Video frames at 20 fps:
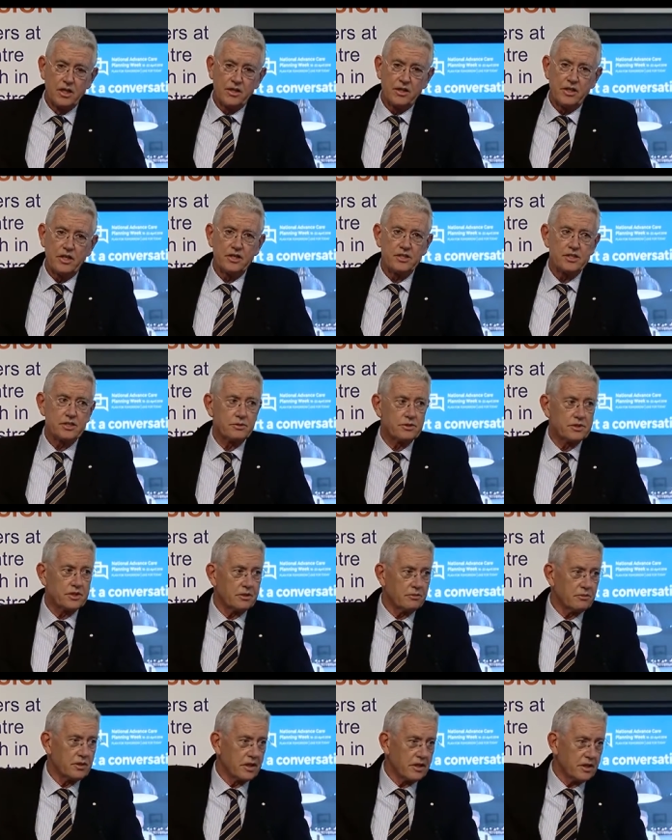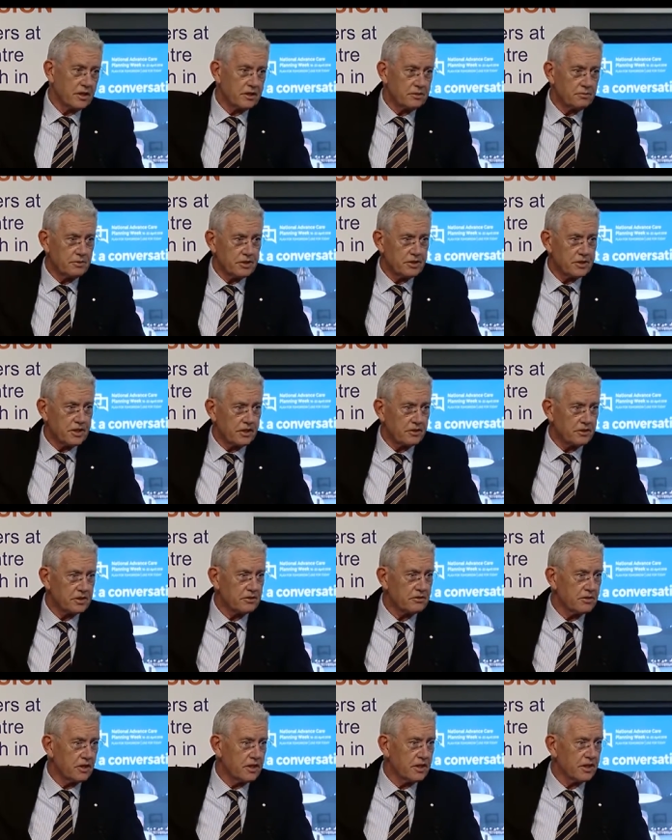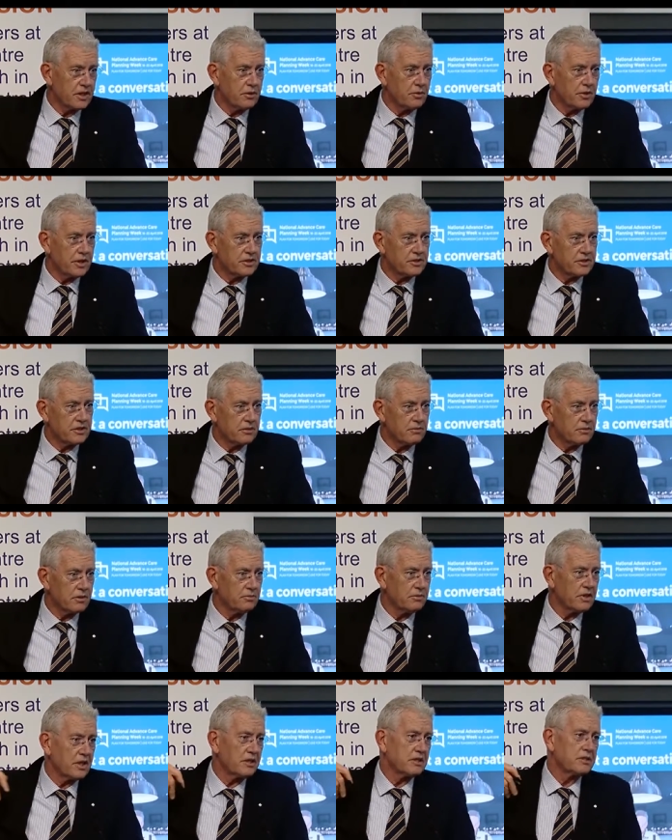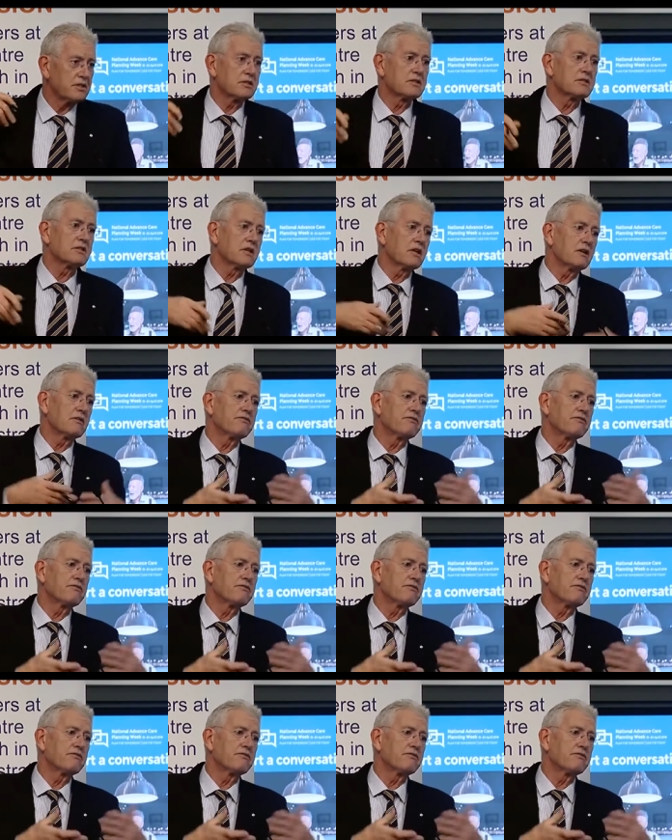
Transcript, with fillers: You know, she was in one of those Miss South Australia quests, and my brother just, you know,